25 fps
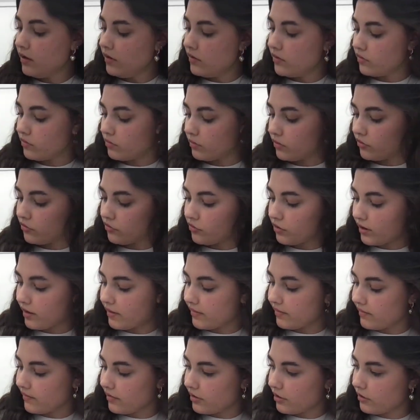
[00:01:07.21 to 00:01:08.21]
so it's
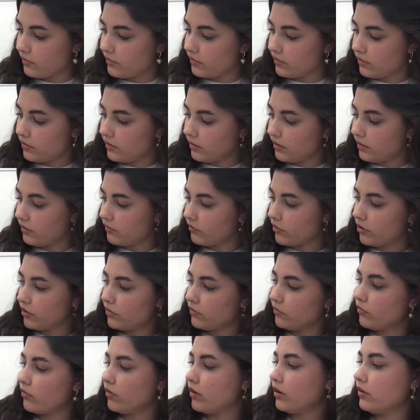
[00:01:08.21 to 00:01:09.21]
translucent, and I've kind
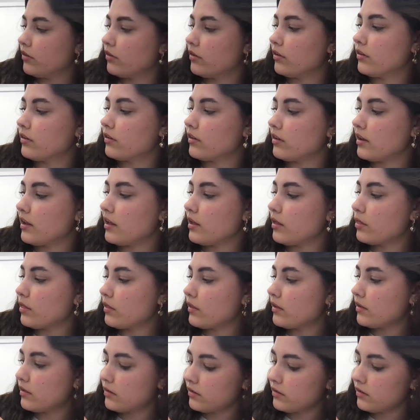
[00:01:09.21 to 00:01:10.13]
of worked underneath it